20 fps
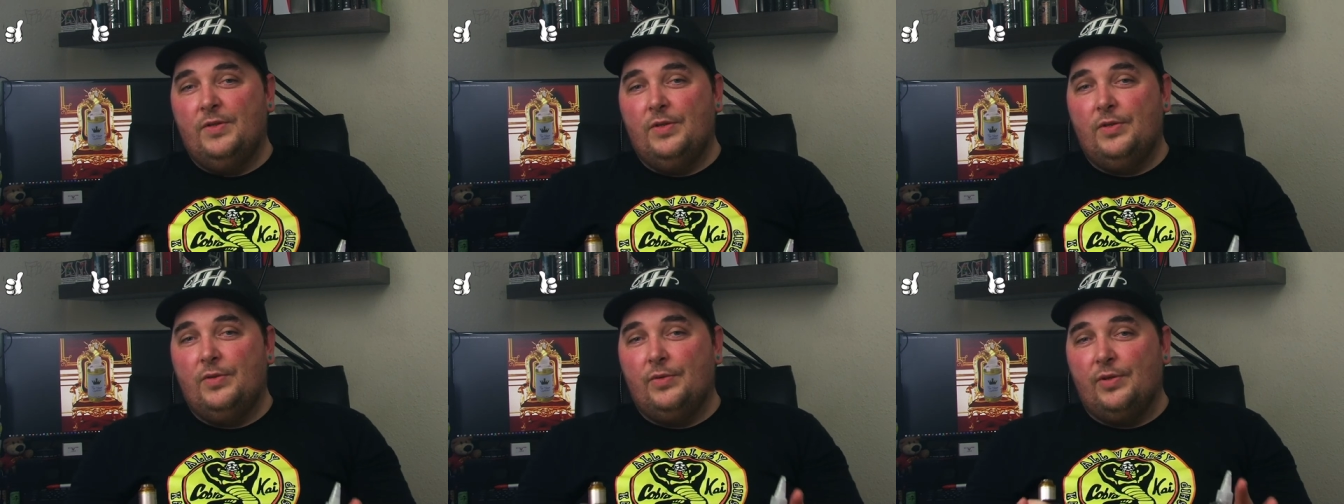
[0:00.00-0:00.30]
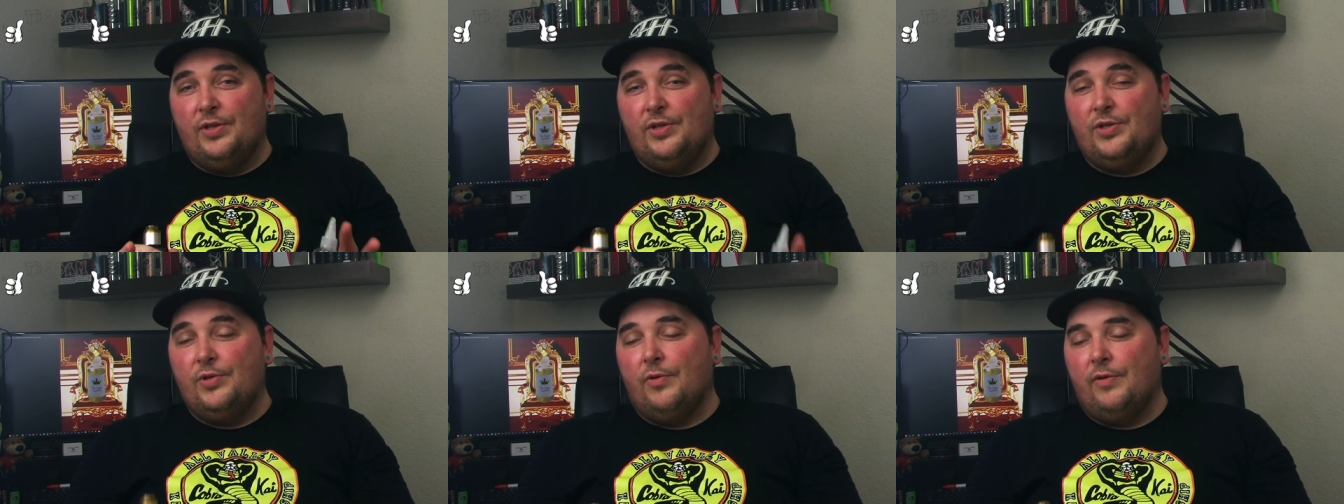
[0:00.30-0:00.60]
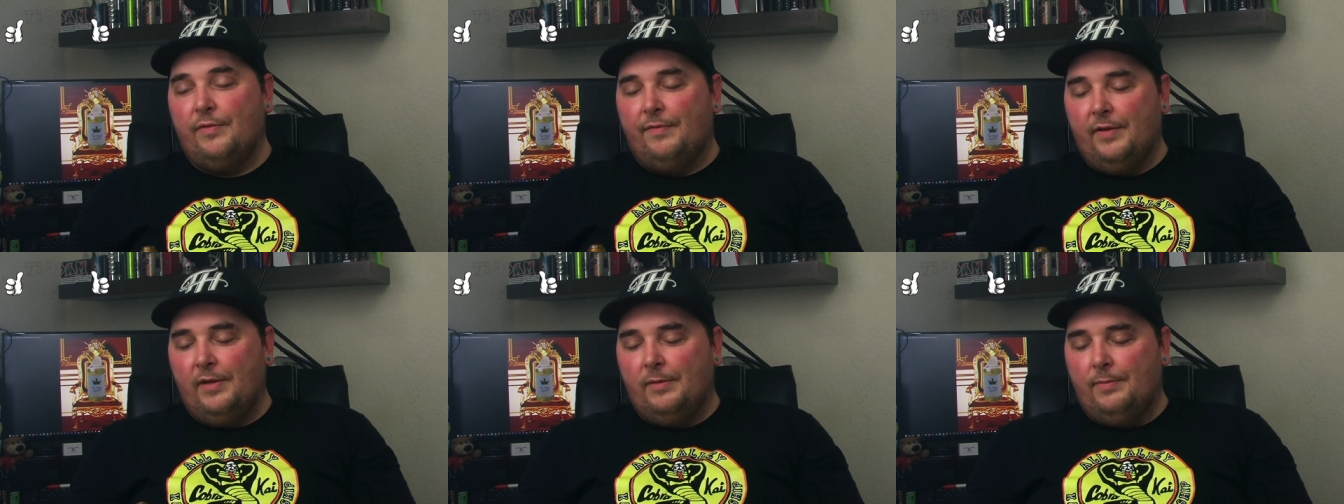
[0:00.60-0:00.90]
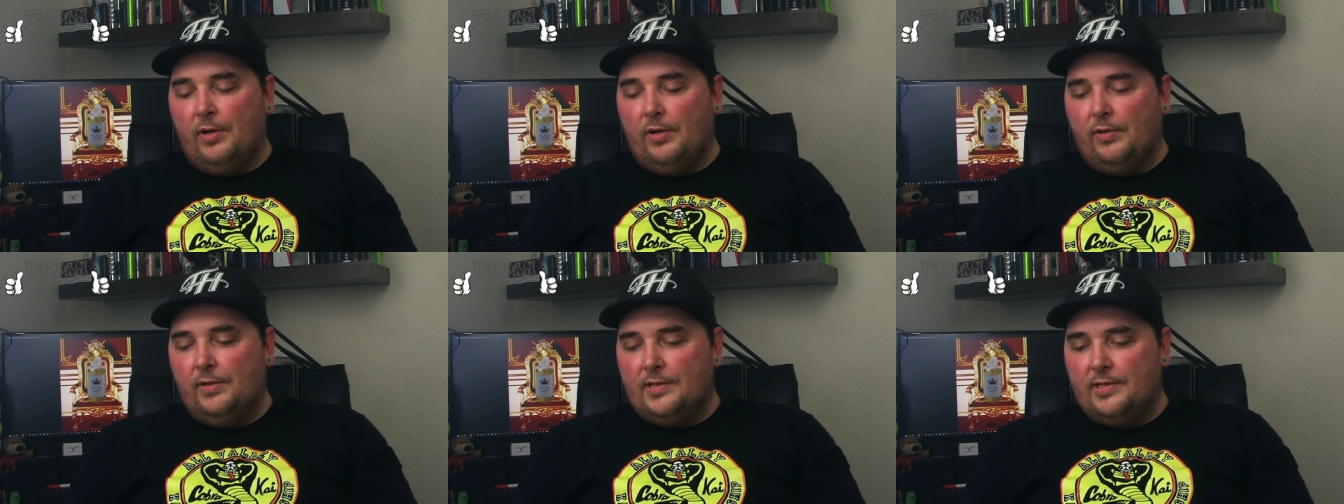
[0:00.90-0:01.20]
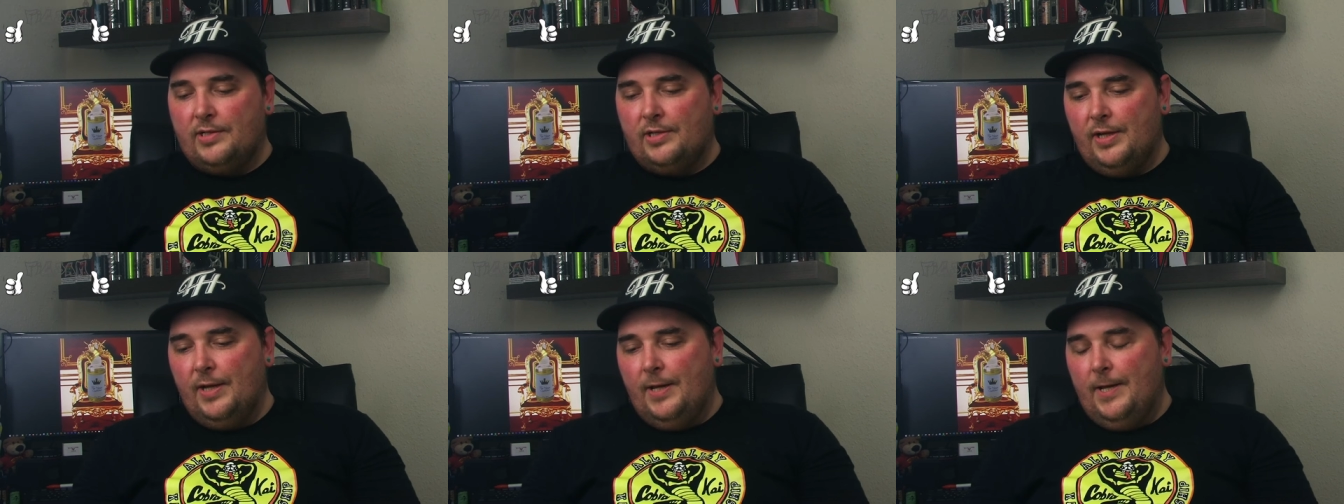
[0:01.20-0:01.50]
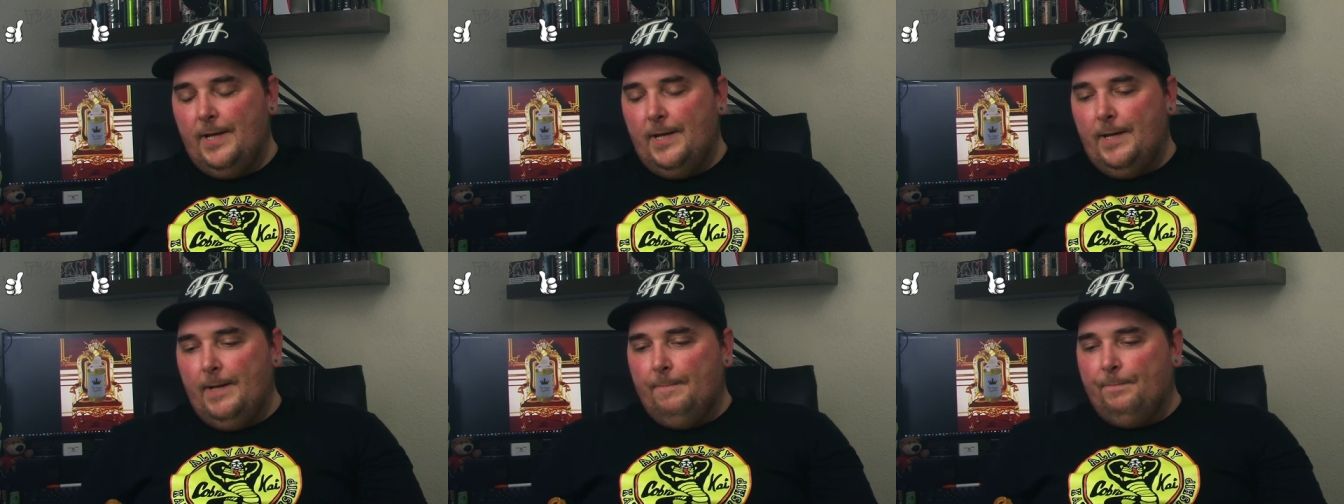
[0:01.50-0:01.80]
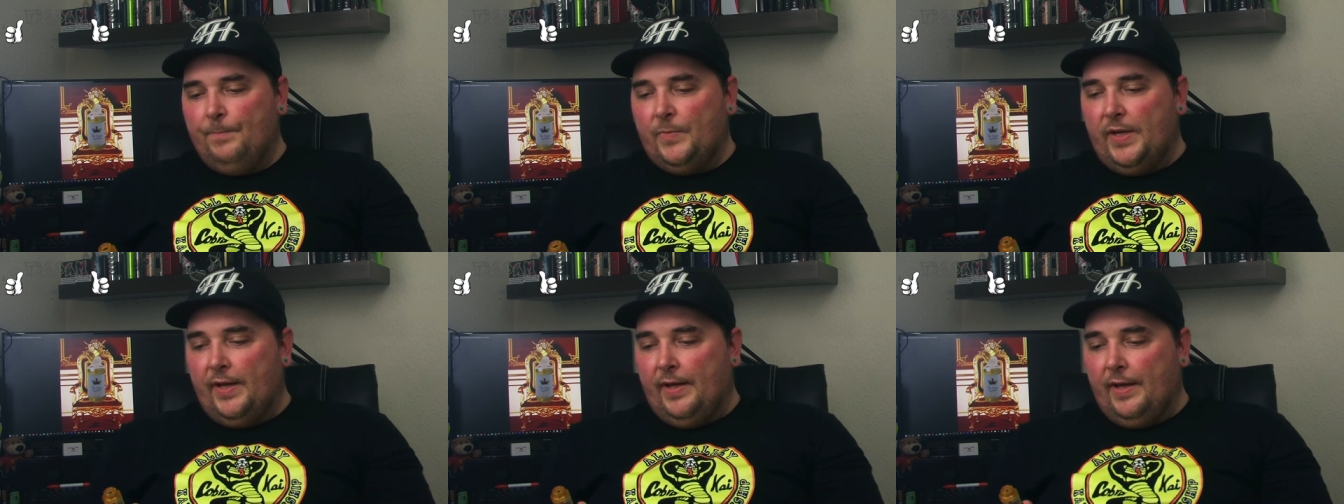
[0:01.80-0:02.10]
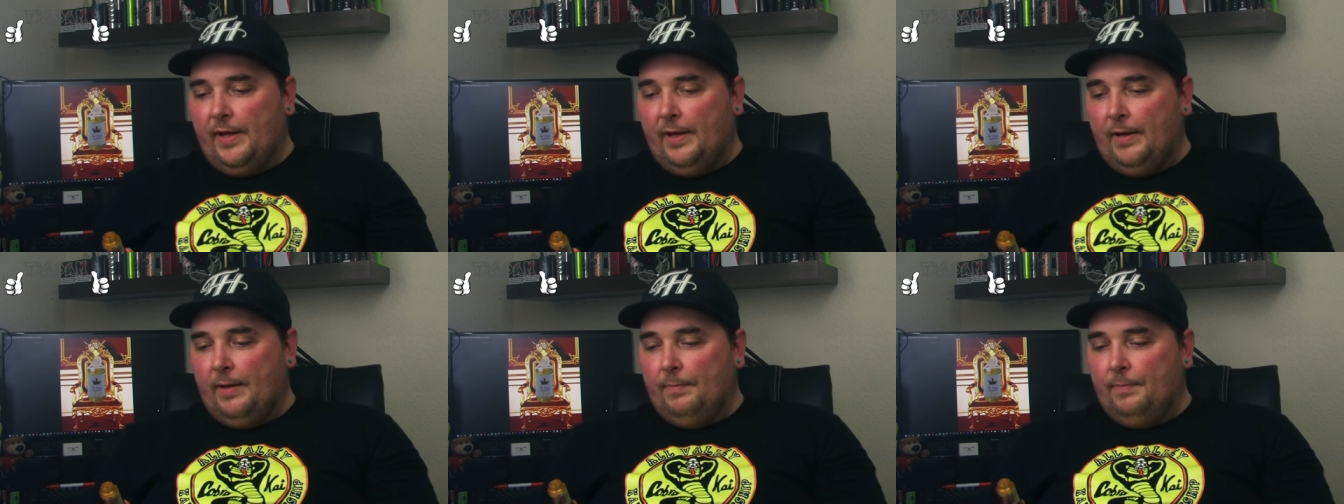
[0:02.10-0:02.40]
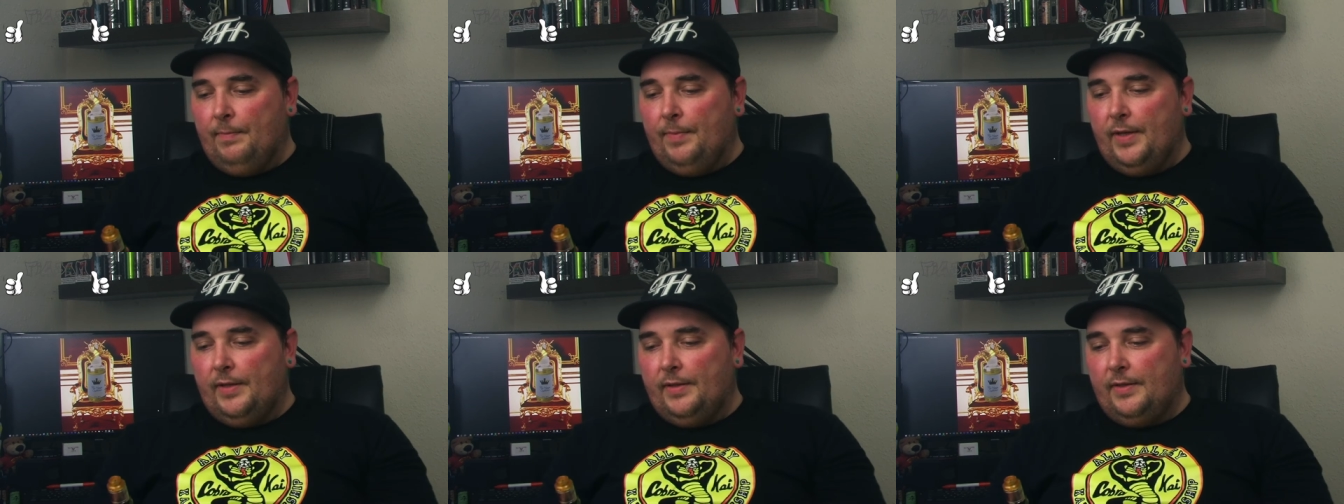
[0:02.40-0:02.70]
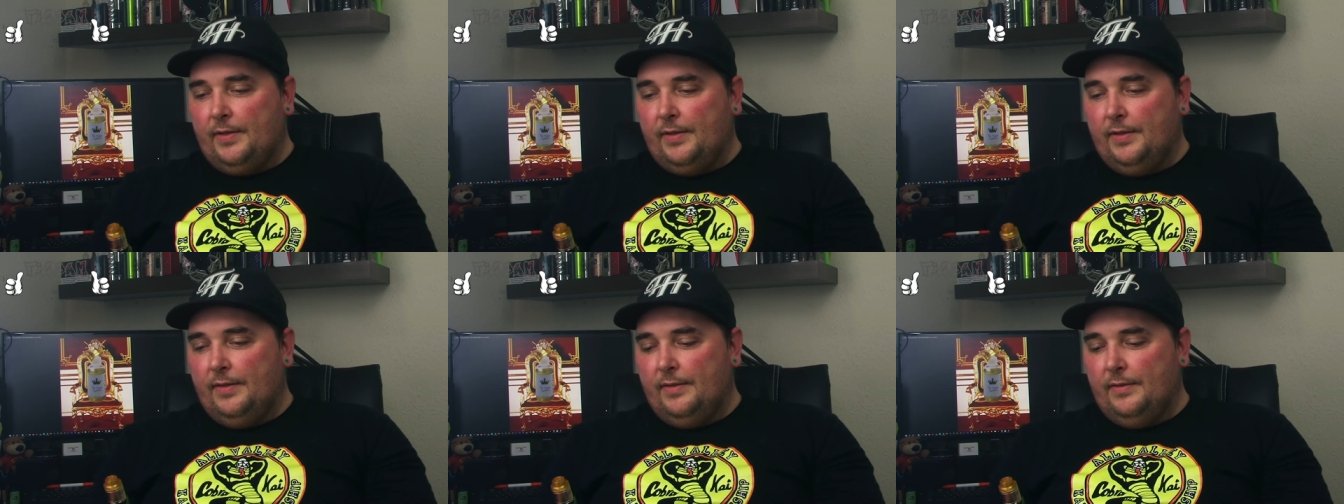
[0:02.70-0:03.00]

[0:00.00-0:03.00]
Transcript: sort of short fill bottles uh, but